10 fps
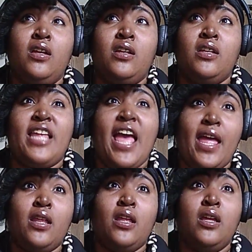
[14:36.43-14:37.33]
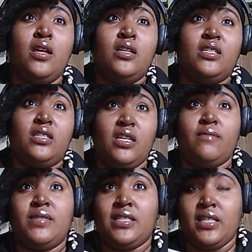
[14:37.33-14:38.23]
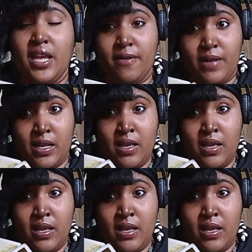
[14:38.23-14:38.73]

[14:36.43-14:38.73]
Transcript: that seems scary,